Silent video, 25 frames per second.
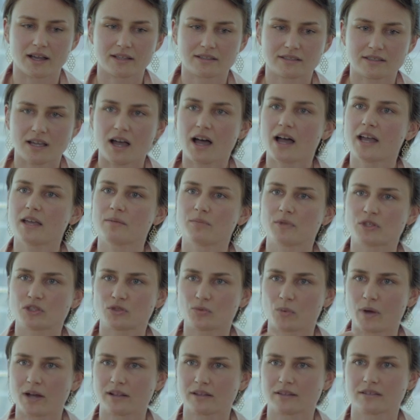time,
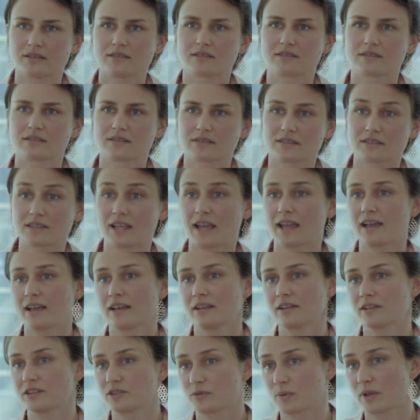as well as
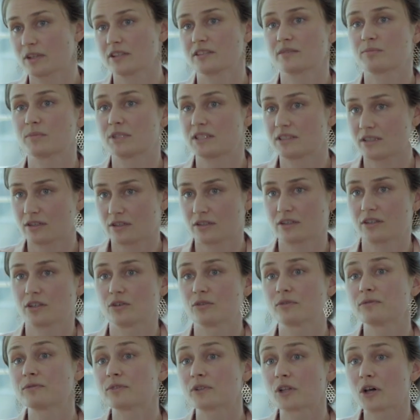scale, as well as material
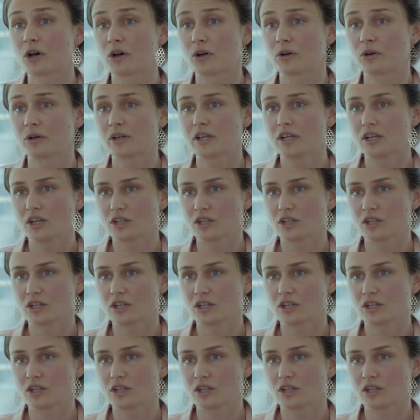flow.